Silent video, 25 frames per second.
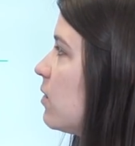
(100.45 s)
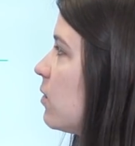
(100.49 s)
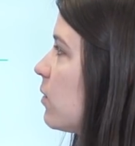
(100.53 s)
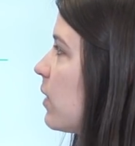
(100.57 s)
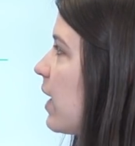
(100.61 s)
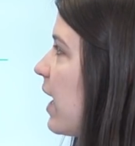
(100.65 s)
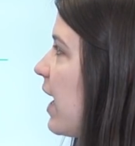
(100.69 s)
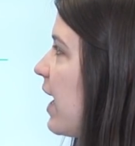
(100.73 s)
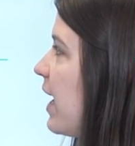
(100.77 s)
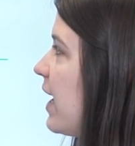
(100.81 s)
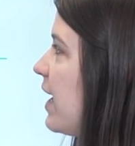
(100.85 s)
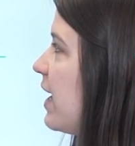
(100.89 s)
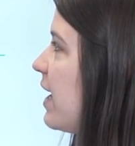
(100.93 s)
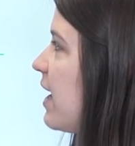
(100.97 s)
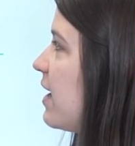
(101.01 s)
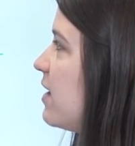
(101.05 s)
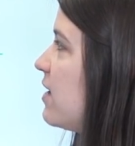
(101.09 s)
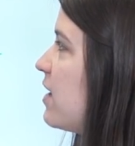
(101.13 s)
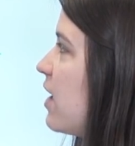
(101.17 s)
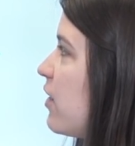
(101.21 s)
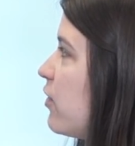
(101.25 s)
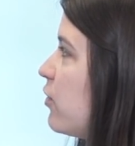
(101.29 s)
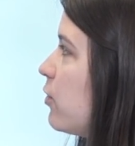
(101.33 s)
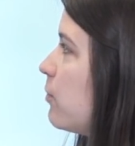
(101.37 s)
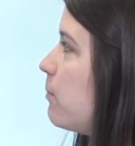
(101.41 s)
Okay,
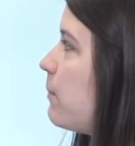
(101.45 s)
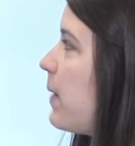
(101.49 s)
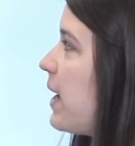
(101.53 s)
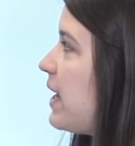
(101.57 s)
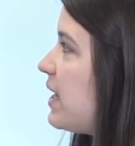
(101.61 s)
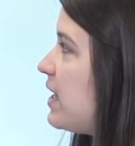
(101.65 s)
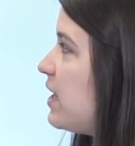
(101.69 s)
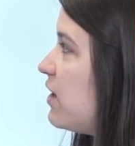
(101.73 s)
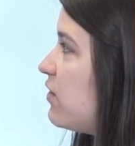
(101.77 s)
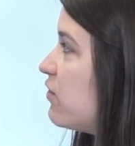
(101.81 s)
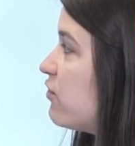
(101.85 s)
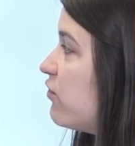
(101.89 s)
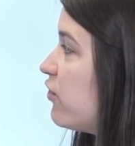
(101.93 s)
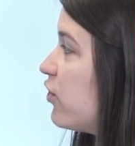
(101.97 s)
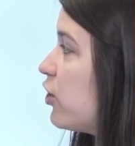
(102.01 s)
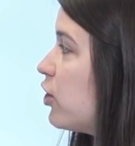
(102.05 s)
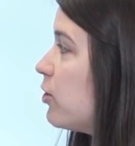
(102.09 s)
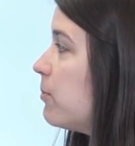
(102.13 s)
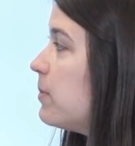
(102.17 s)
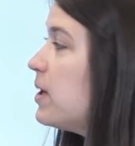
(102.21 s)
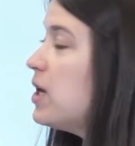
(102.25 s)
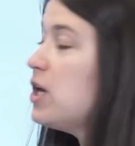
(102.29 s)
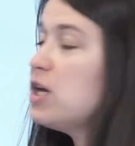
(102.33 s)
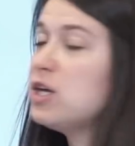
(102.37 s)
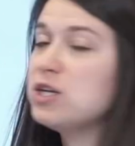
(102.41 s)
another baking
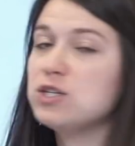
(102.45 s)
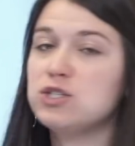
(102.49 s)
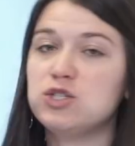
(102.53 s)
verb,